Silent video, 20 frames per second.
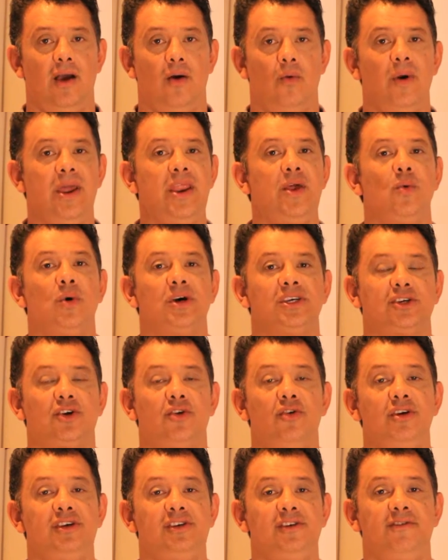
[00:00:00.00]
when he was
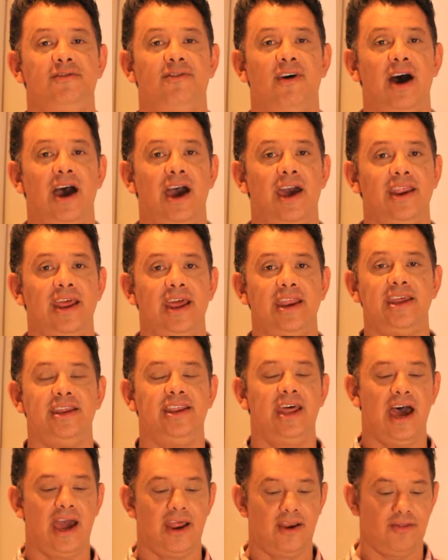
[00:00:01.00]
crucified and he
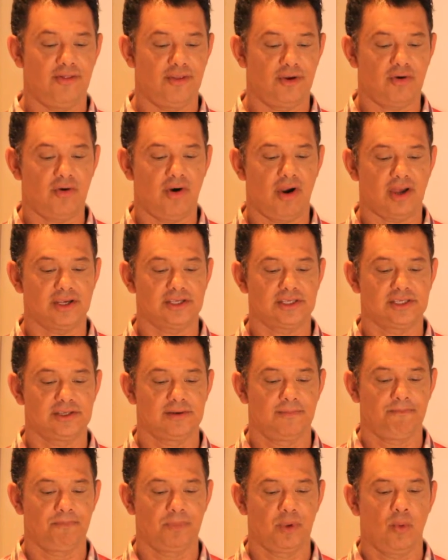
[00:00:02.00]
died on the
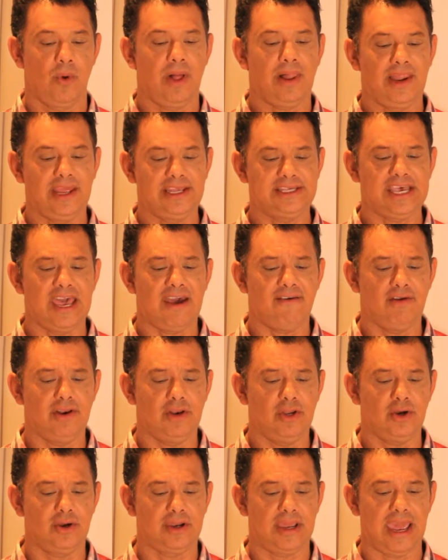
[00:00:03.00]
cross? Well, let's have a
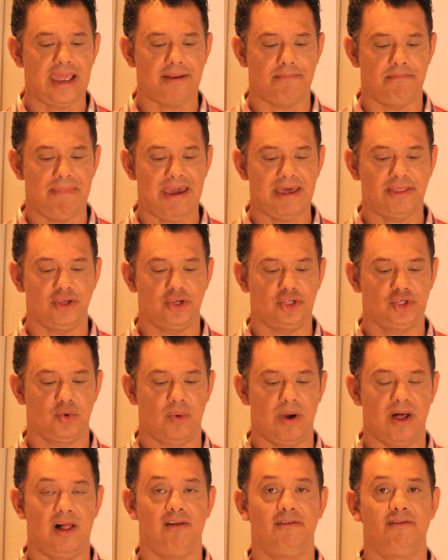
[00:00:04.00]
look at Matthew
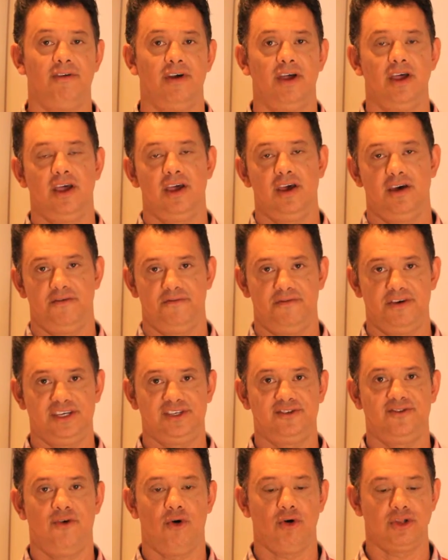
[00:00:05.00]
12,
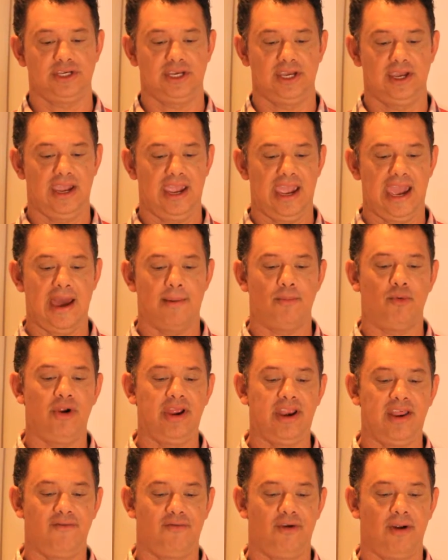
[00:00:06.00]
verse 40. I'm
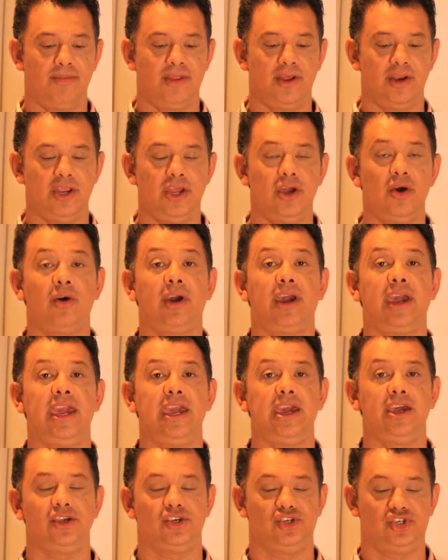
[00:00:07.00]
reading from the New
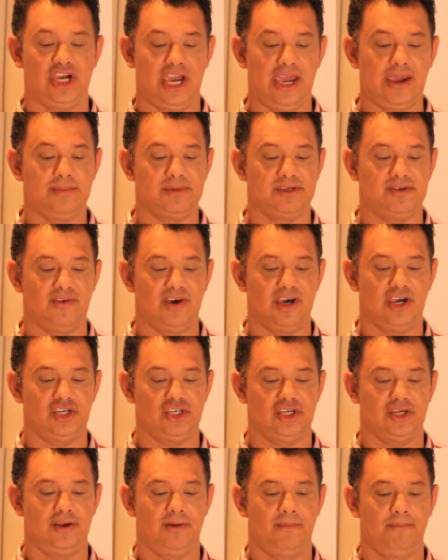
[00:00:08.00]
King James
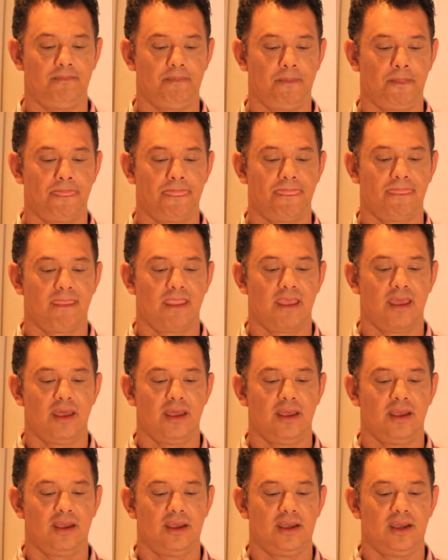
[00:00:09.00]
Version.
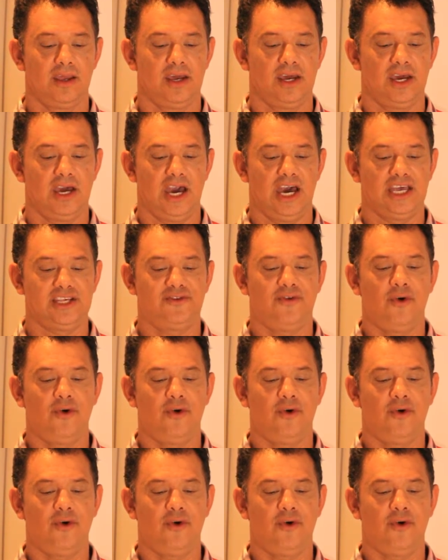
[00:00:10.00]
As